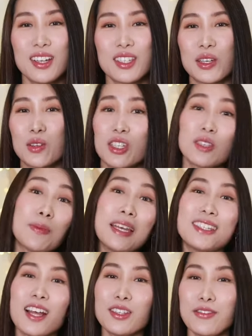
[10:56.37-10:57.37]
So just
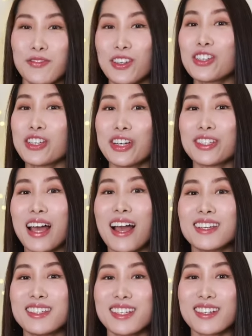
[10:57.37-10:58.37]
based on the features,
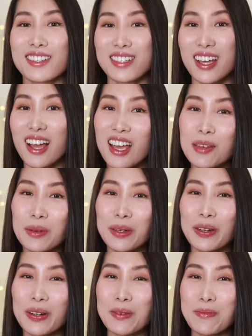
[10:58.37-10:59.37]
I think
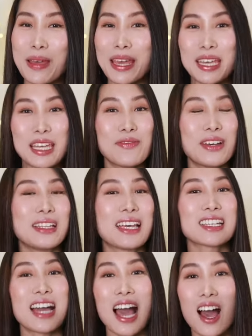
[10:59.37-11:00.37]
TYMO may even
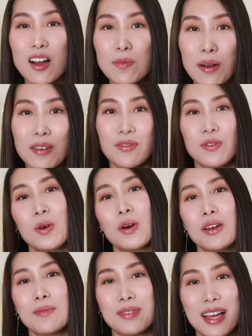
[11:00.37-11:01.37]
like
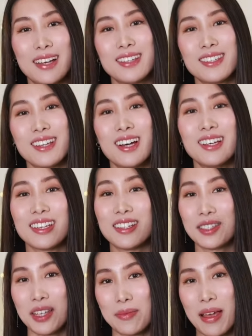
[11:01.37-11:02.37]
outperform Dyson in
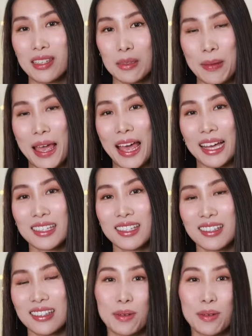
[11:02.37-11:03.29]
some aspects.